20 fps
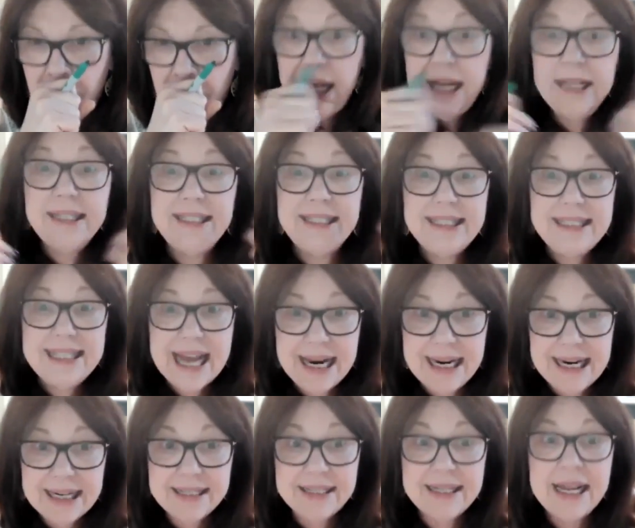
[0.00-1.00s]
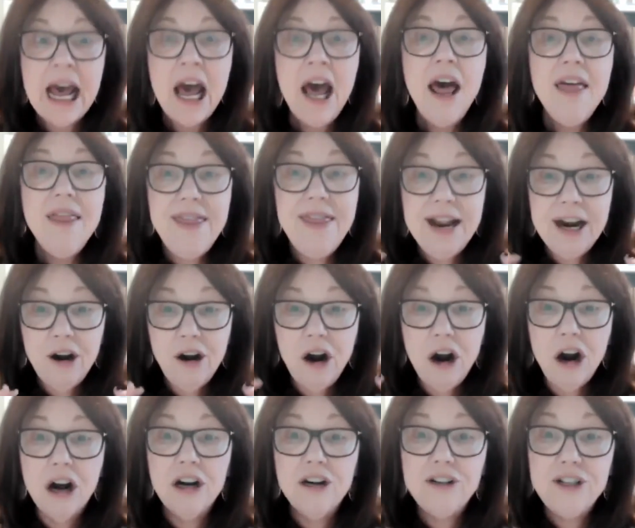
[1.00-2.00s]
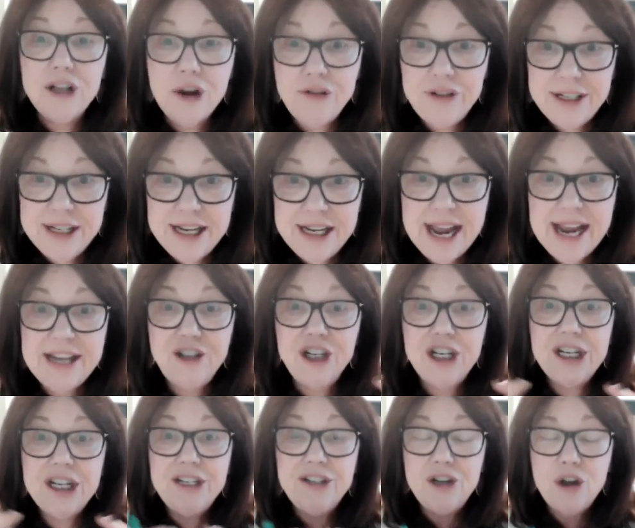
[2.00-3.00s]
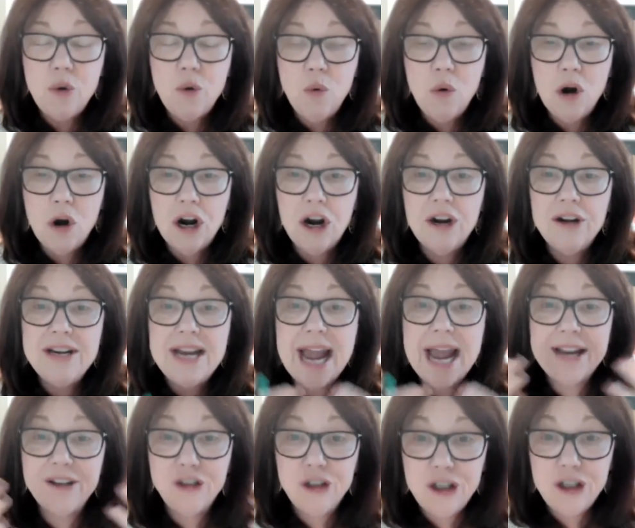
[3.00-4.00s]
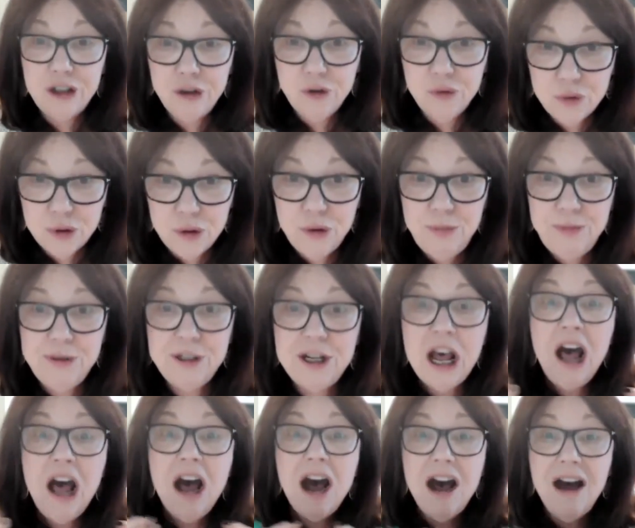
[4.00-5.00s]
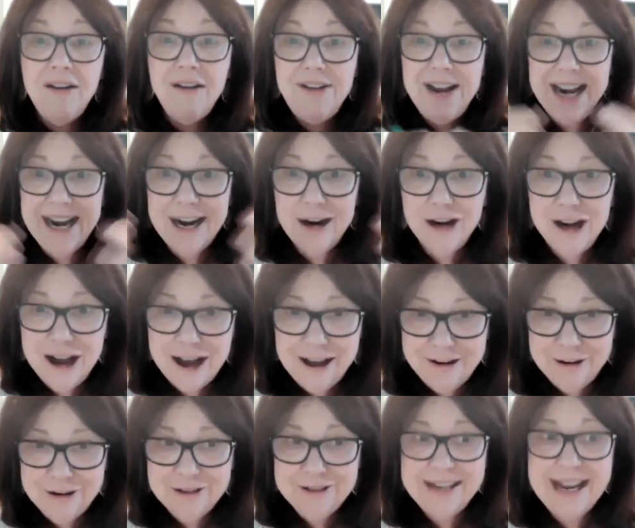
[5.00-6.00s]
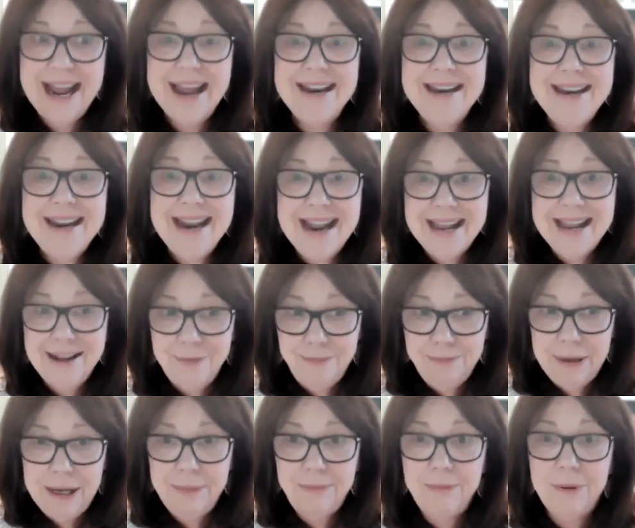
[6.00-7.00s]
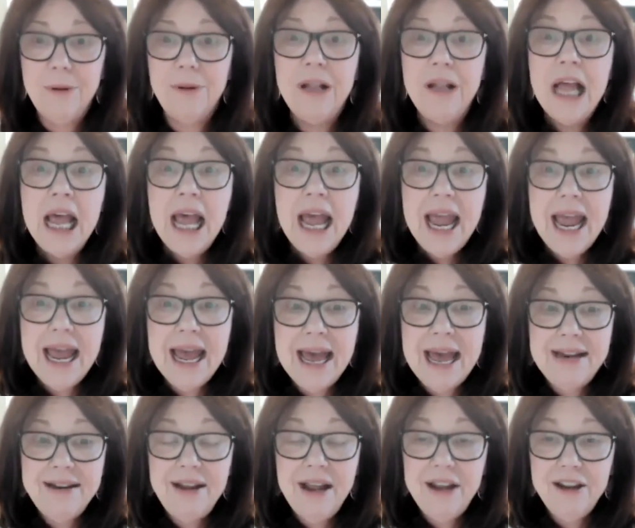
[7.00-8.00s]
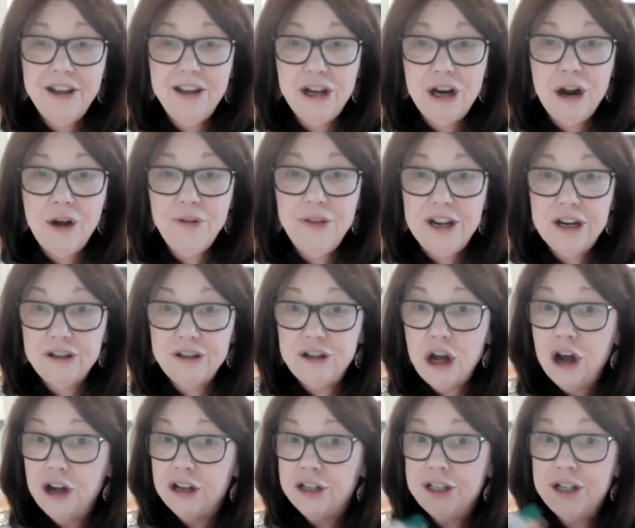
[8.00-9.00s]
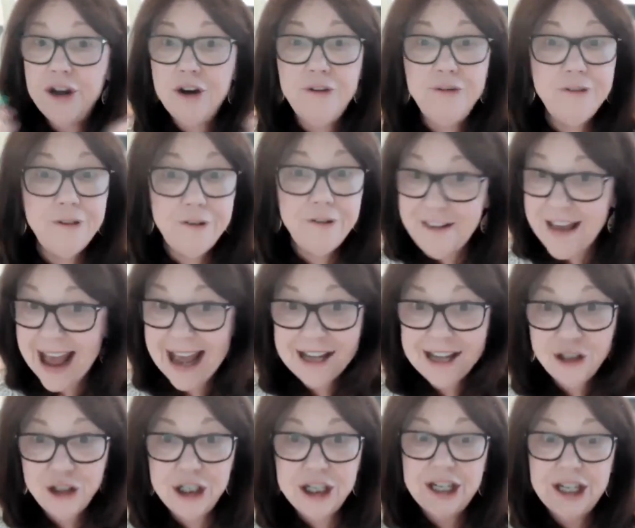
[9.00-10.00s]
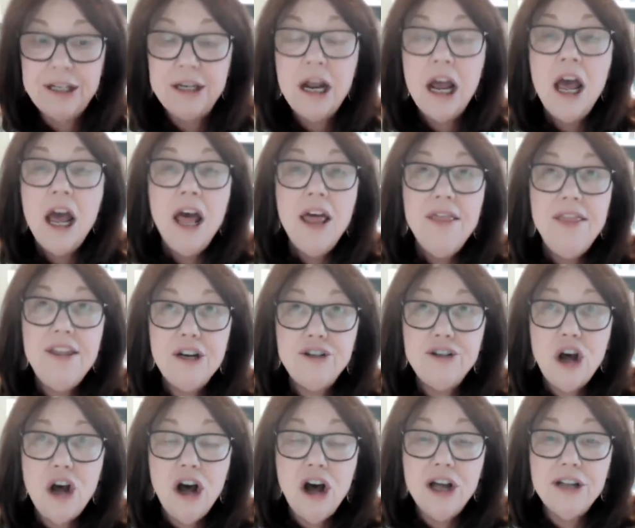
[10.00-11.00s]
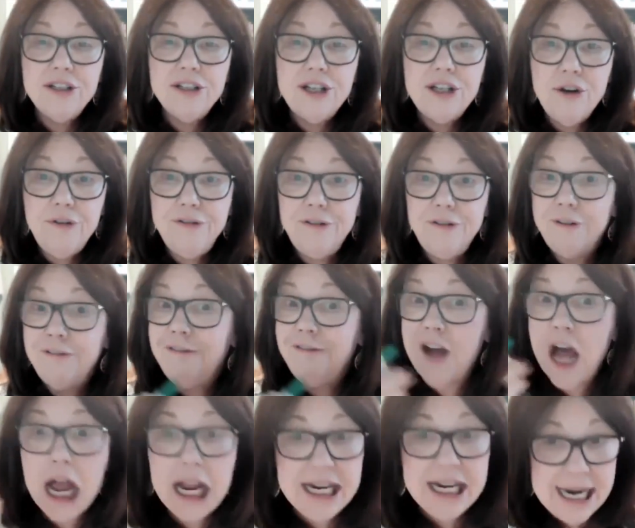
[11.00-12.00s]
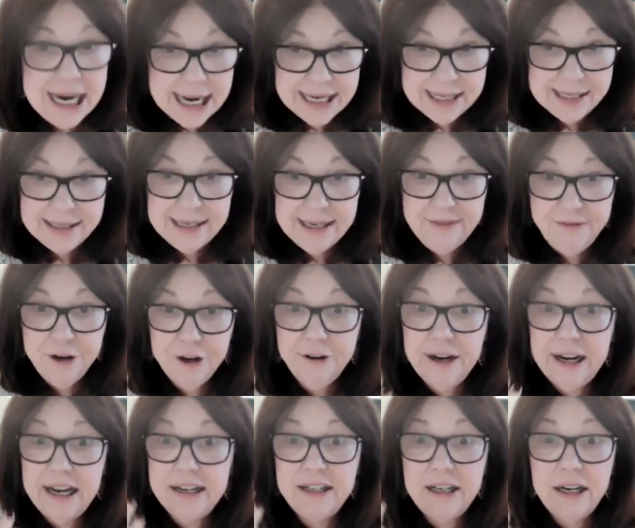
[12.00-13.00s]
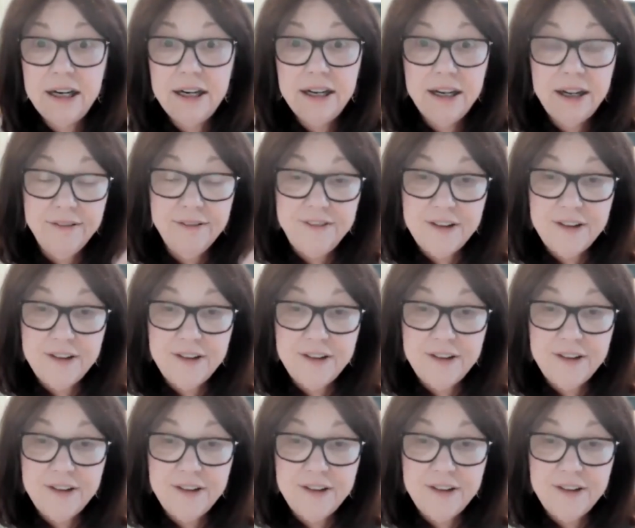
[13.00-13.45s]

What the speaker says: aesthetics, there are associations or national groups of hair cutters and nail people. And, there's also for fashion. There's also for finance. If you're in